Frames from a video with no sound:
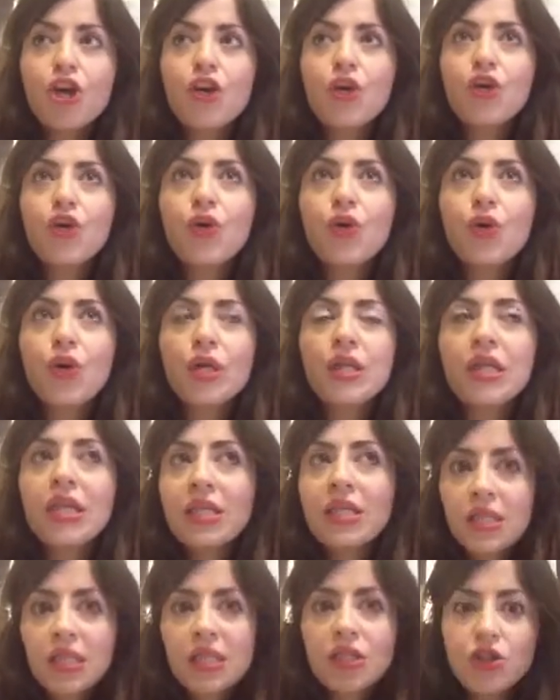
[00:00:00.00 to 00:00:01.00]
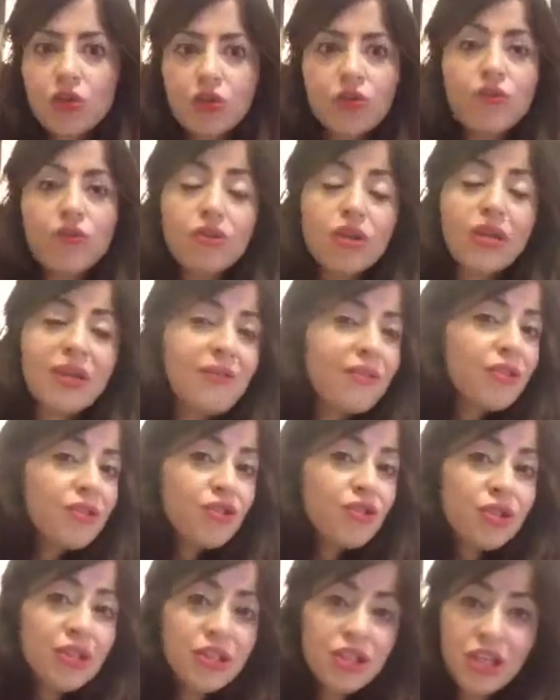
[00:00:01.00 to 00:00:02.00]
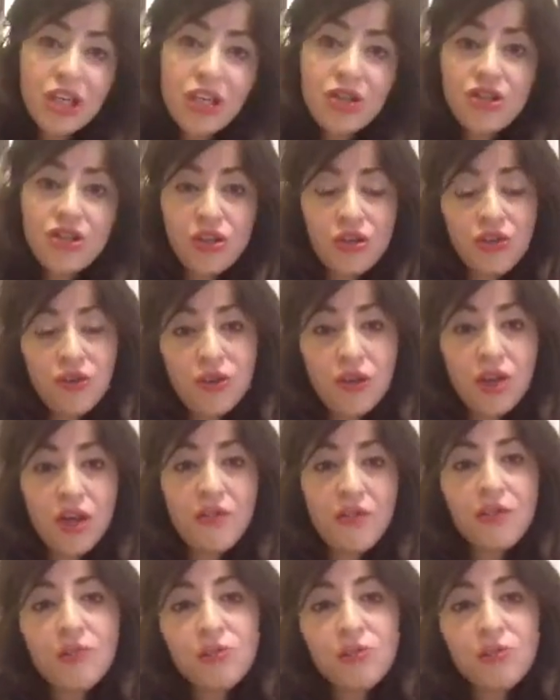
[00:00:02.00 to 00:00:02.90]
Your nursing school will eventually change in your life.